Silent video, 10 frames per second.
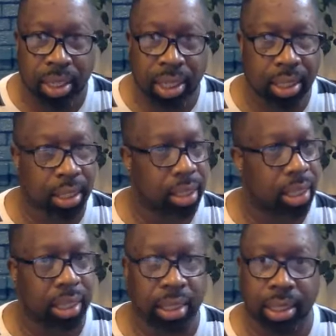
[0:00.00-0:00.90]
This is
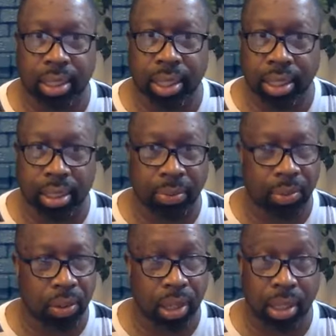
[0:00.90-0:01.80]
this is the season
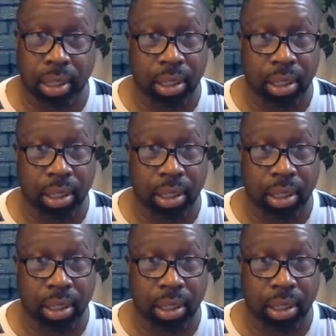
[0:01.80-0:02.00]
for it.